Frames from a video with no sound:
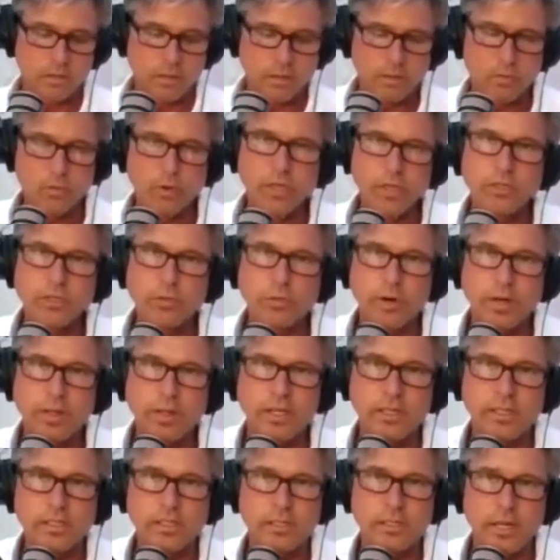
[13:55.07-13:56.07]
The reason why
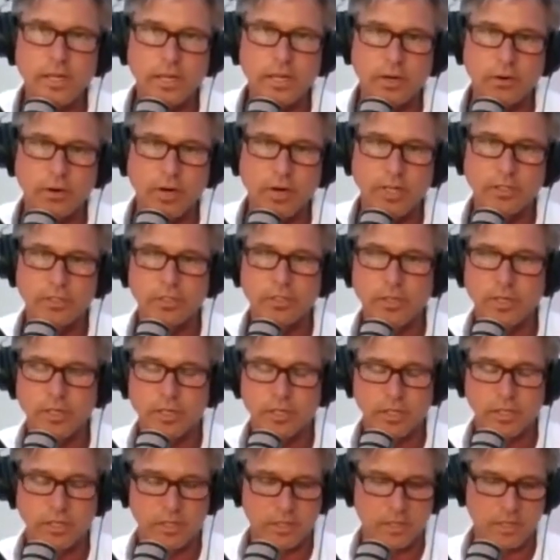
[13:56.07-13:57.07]
they say a grand jury
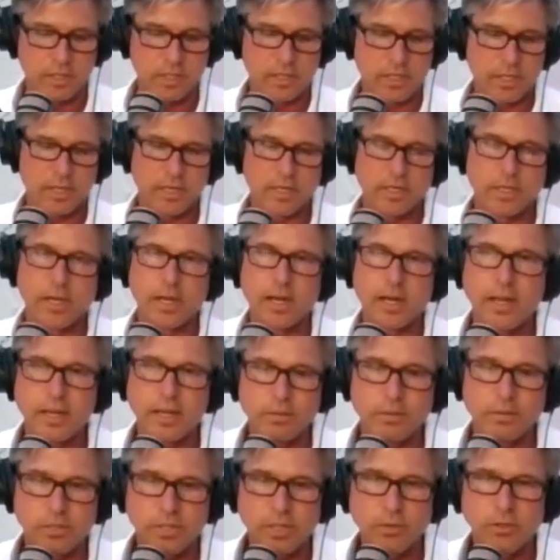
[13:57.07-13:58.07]
can indict a
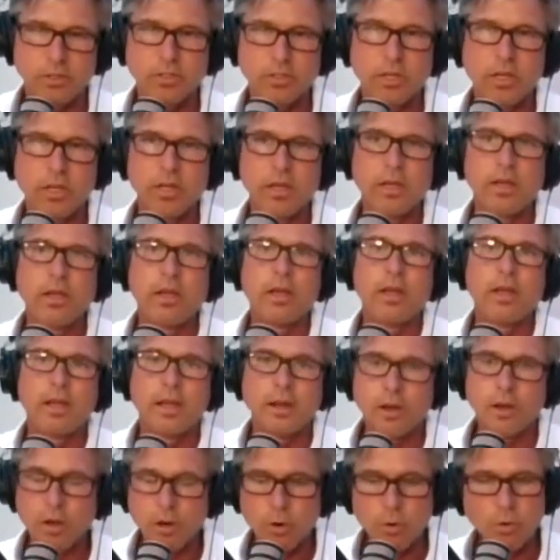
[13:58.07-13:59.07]
ham sandwich,
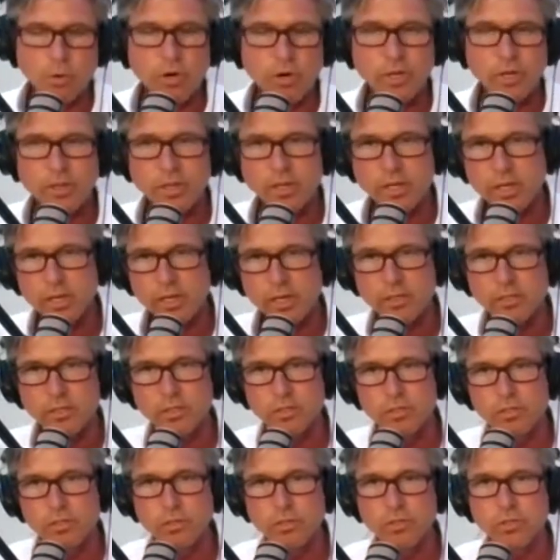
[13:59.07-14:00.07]
nowhere in the
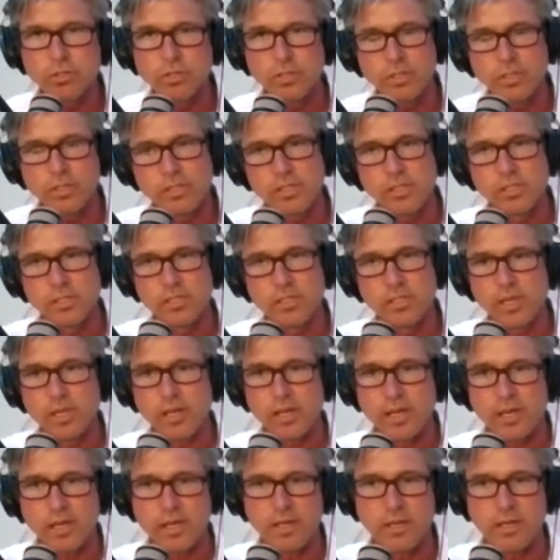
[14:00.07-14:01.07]
Constitution does it
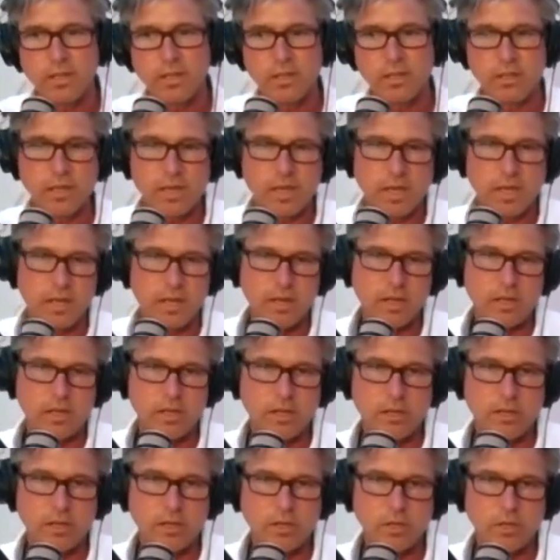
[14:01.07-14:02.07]
say that
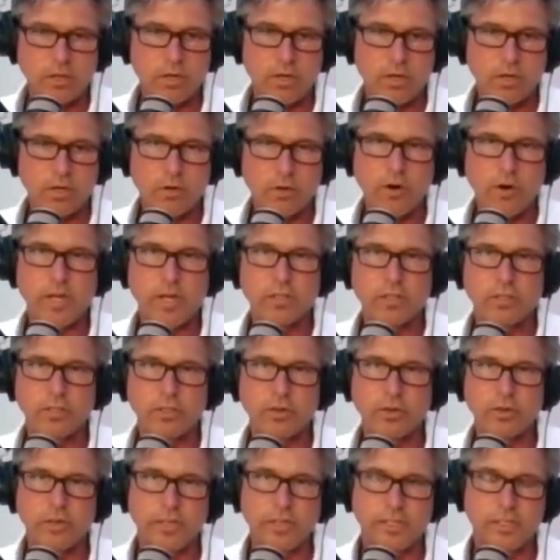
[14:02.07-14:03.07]
a grand
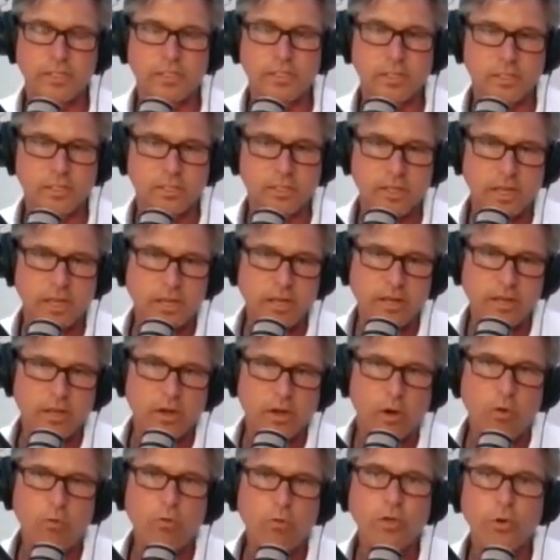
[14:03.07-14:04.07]
jury exists and
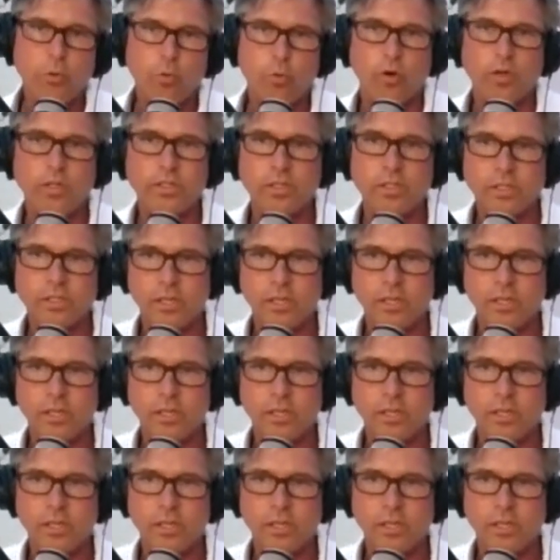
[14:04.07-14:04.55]
only one